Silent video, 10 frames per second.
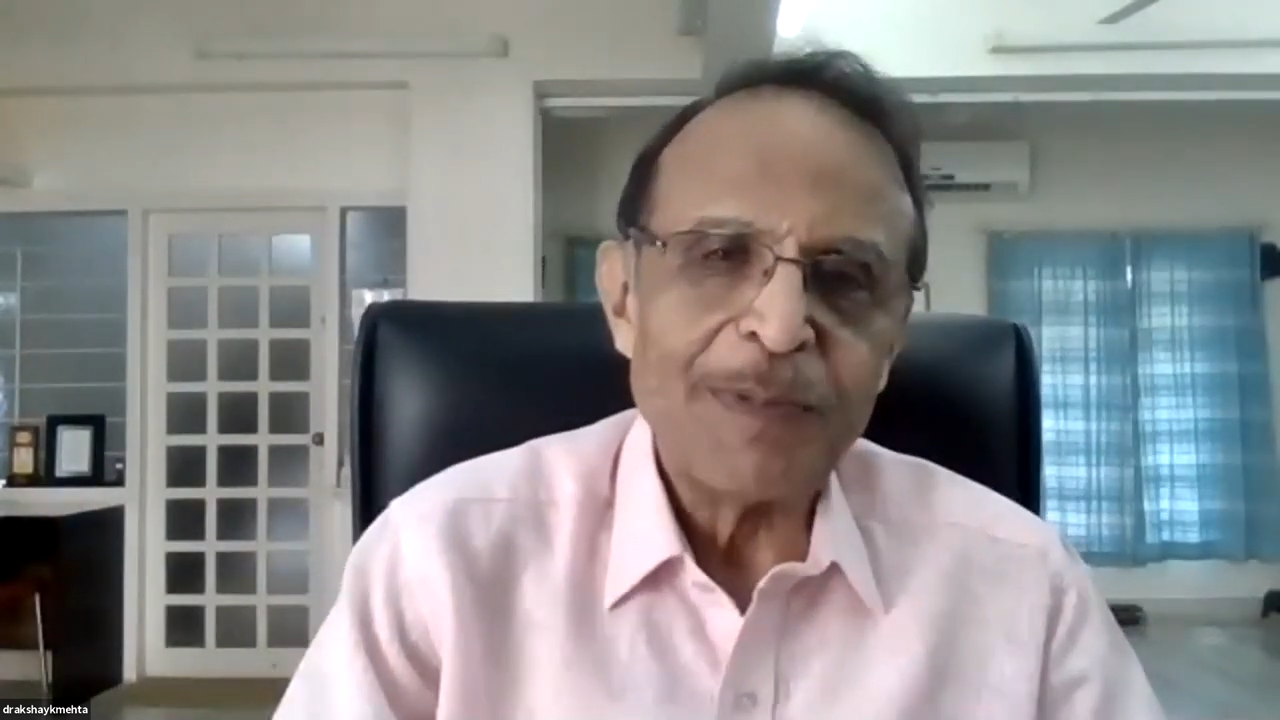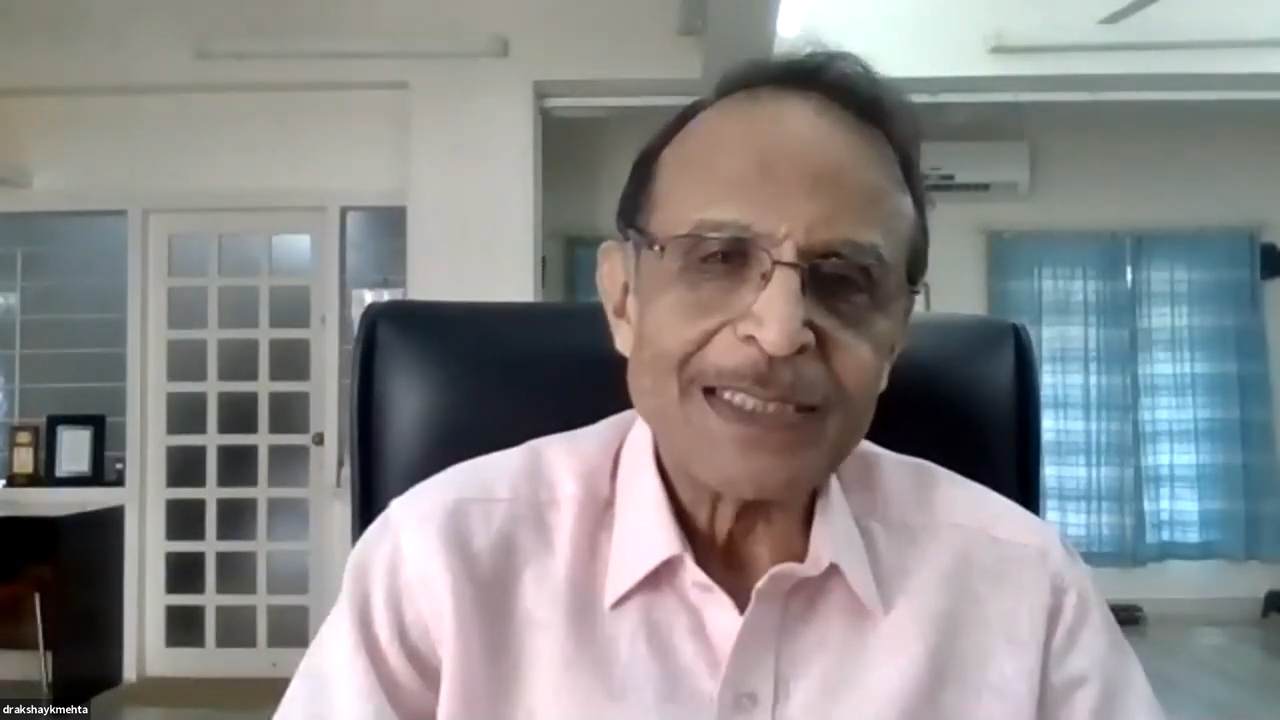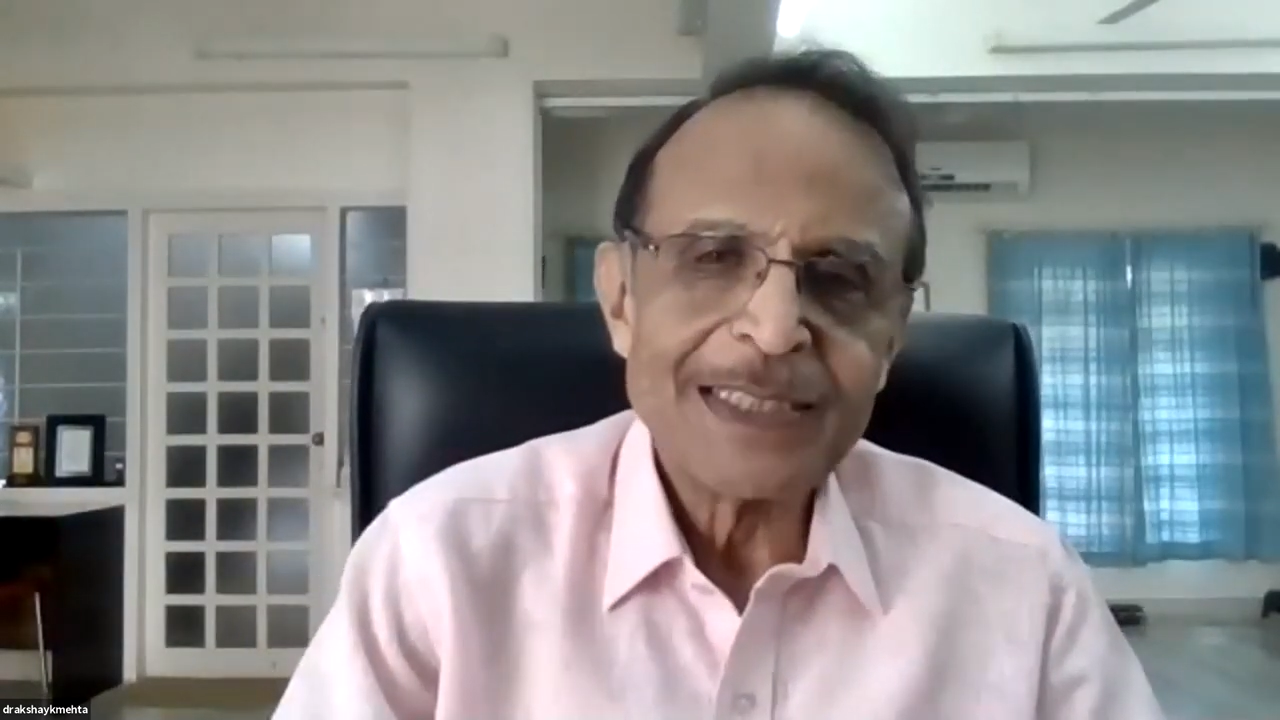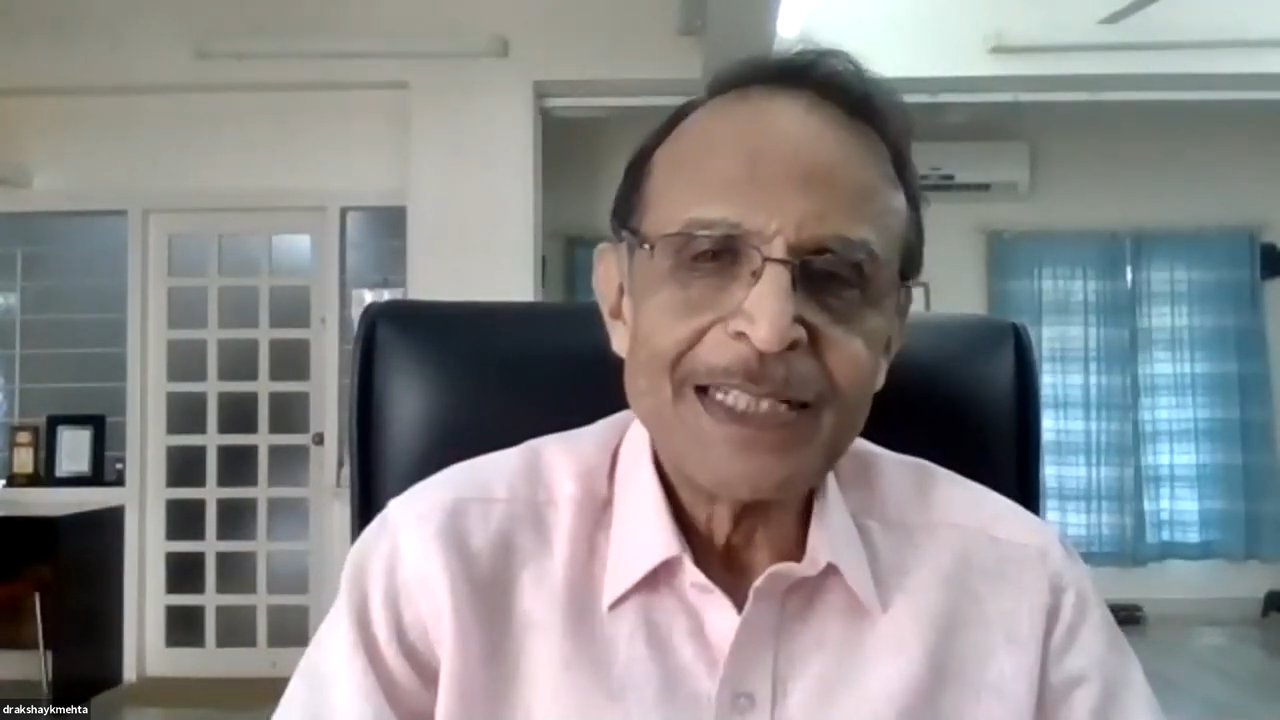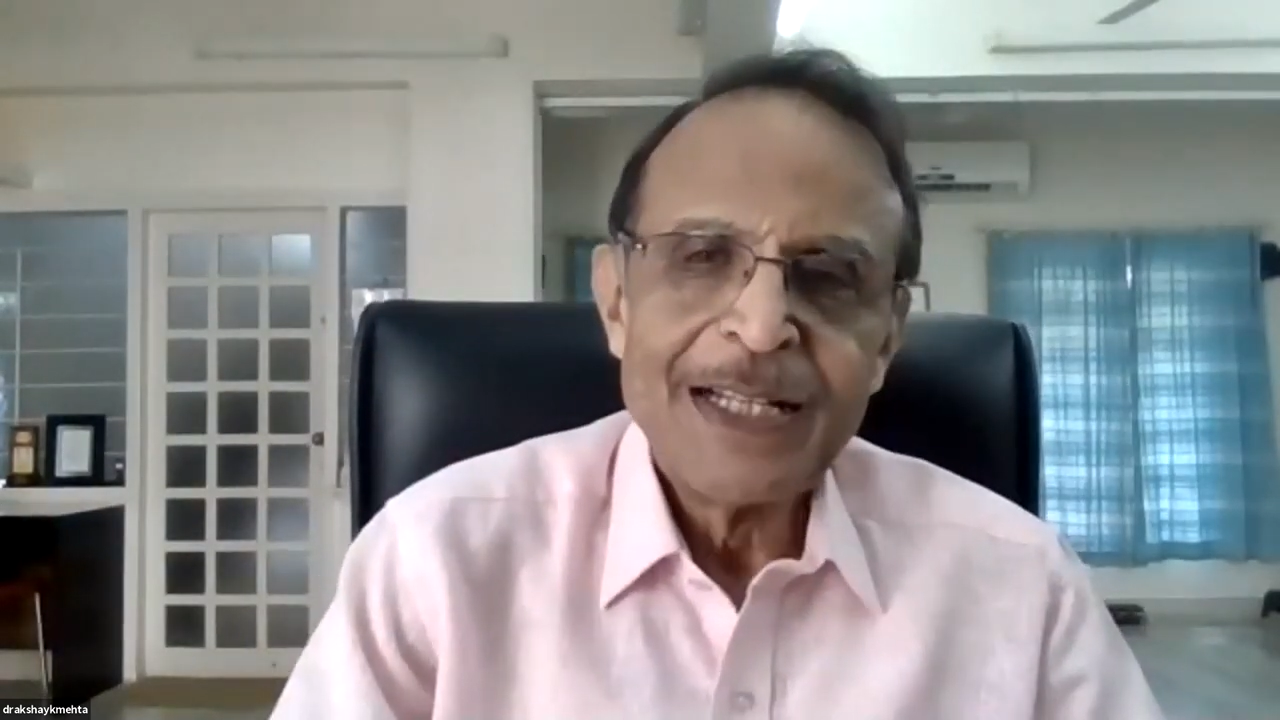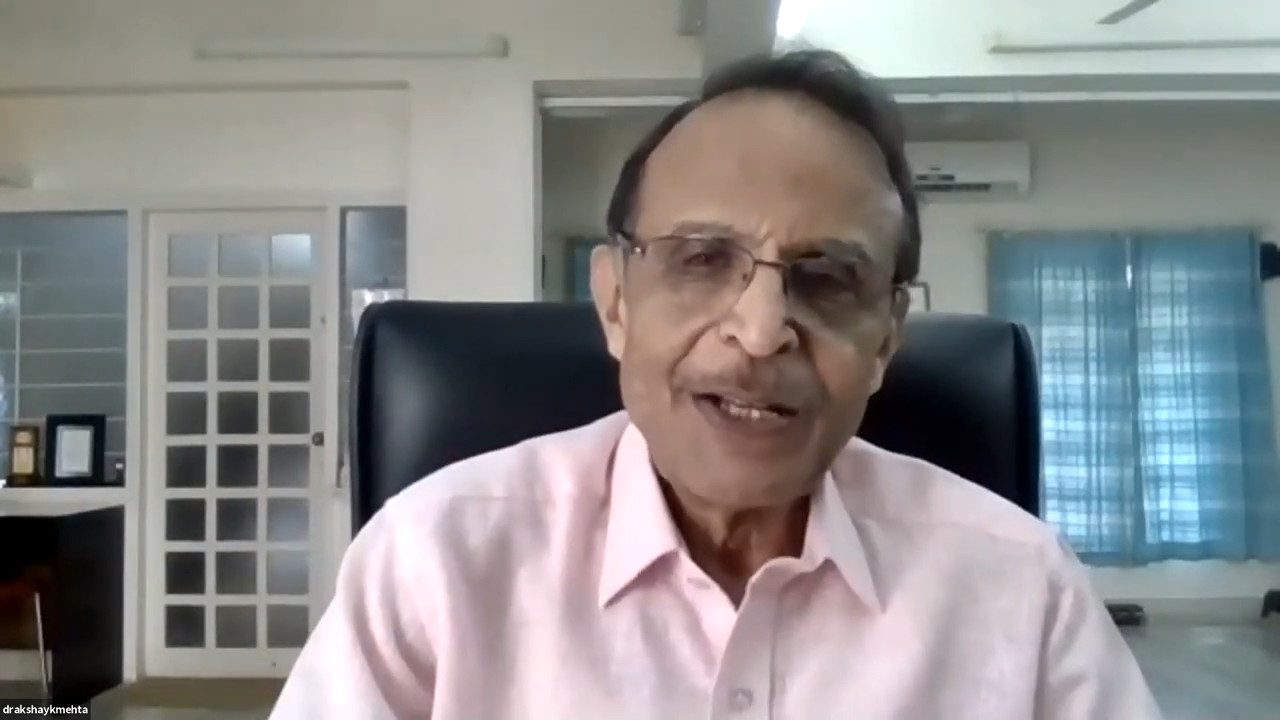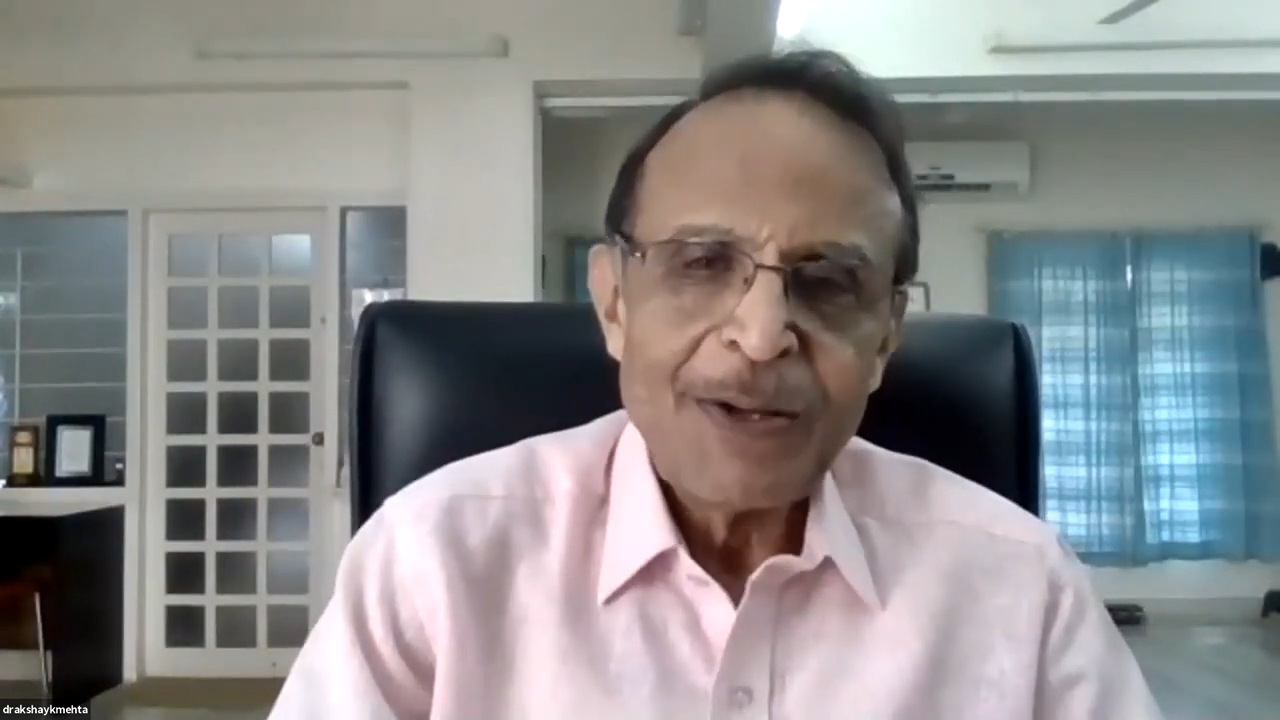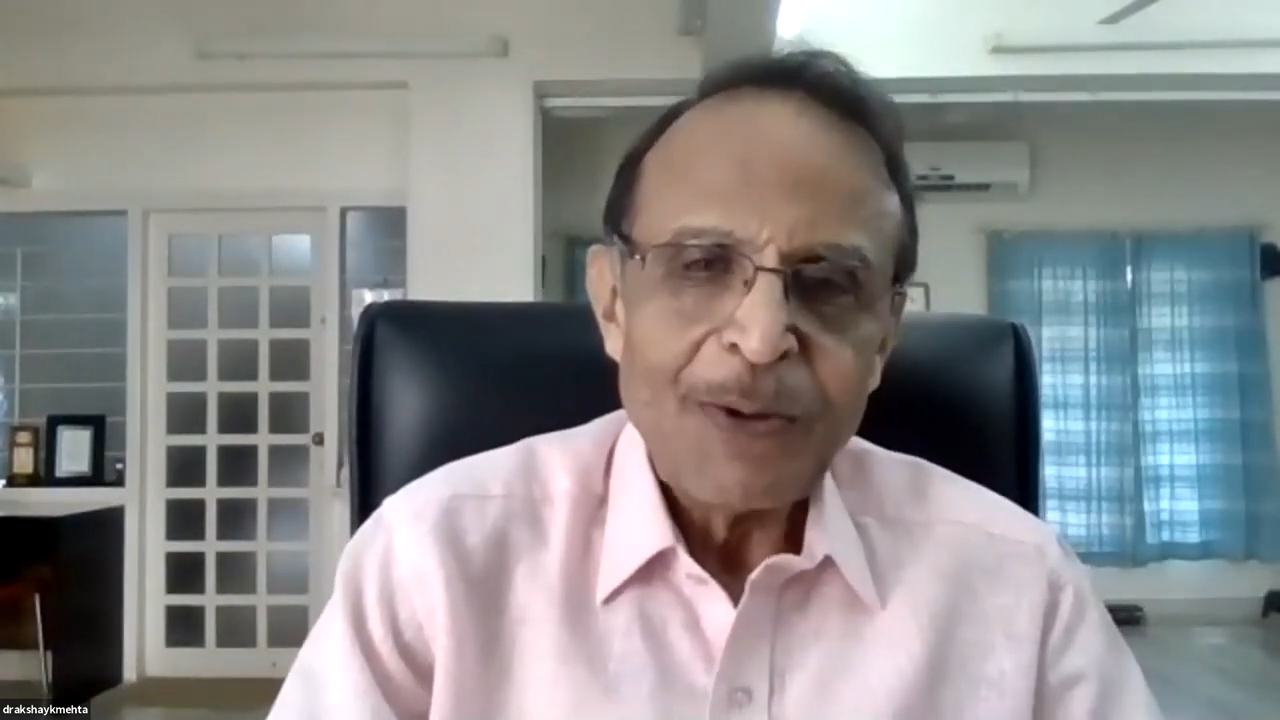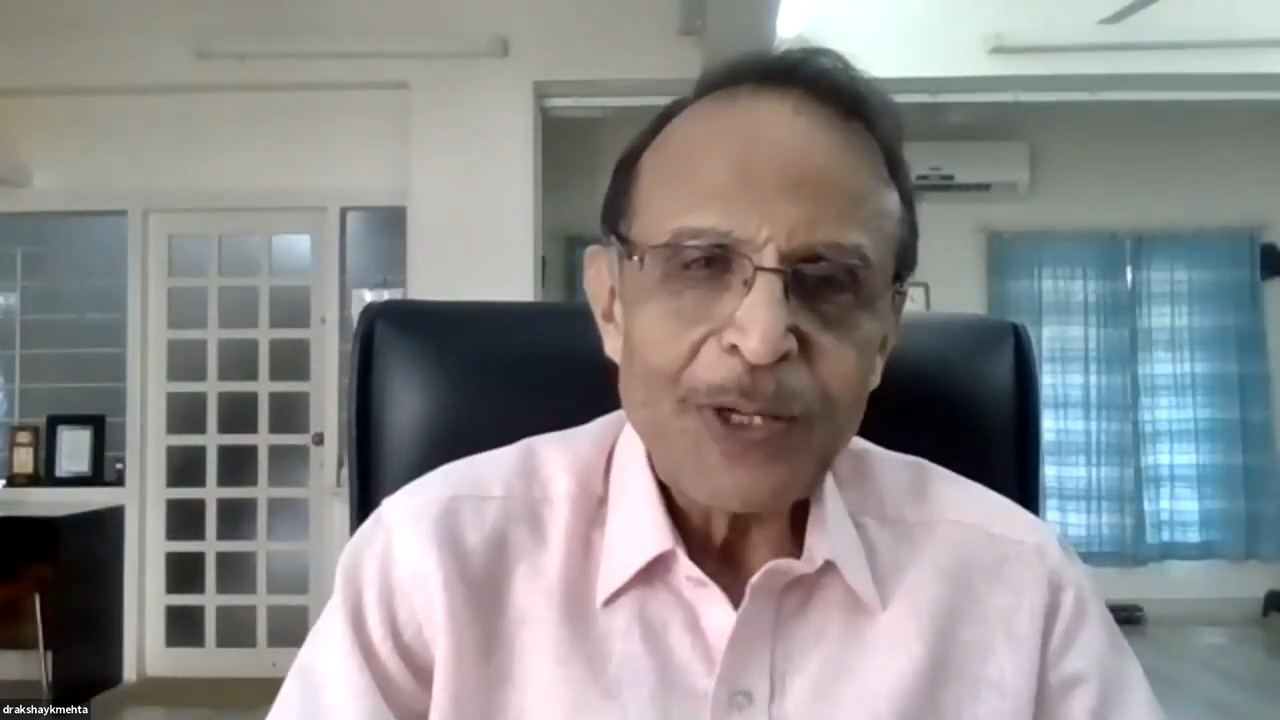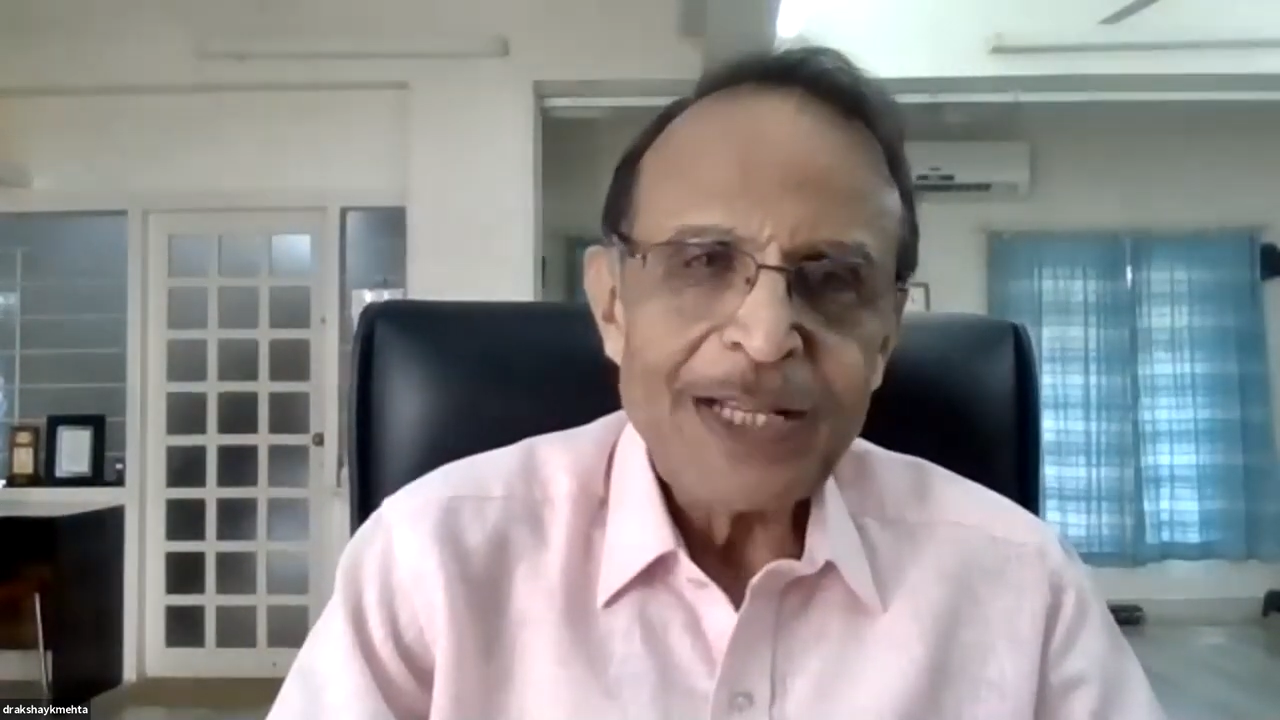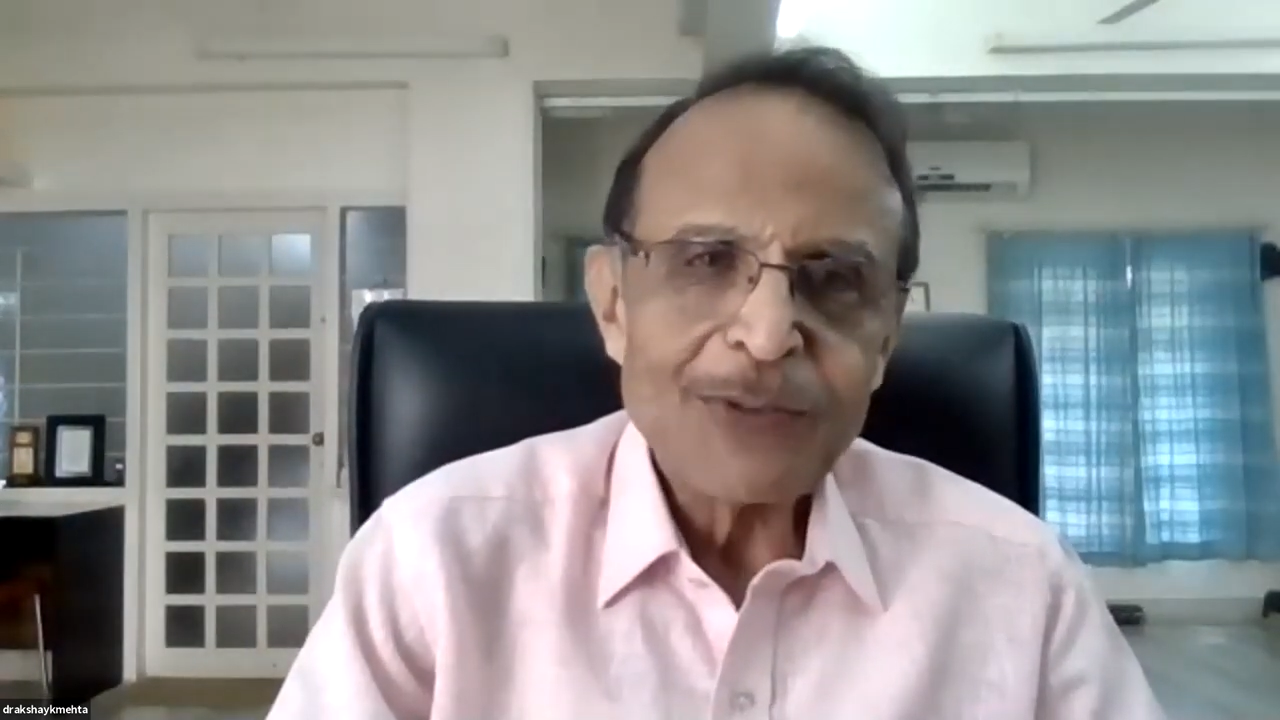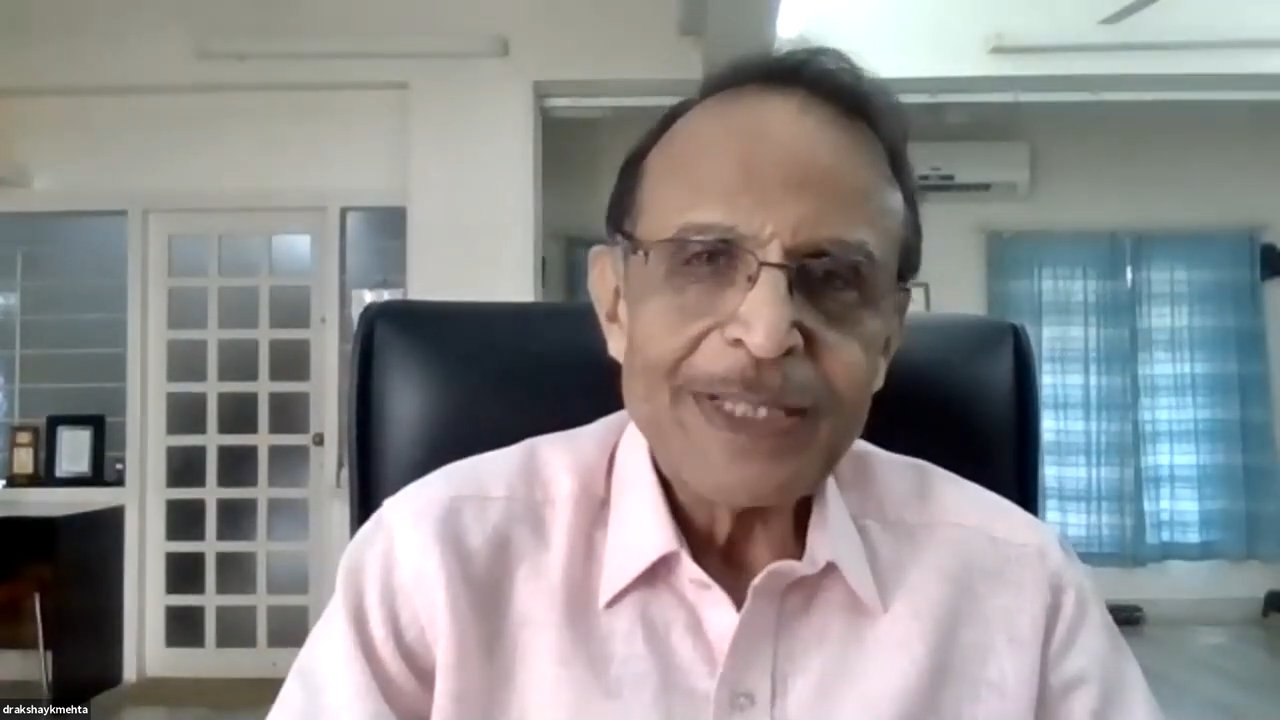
much. Okay.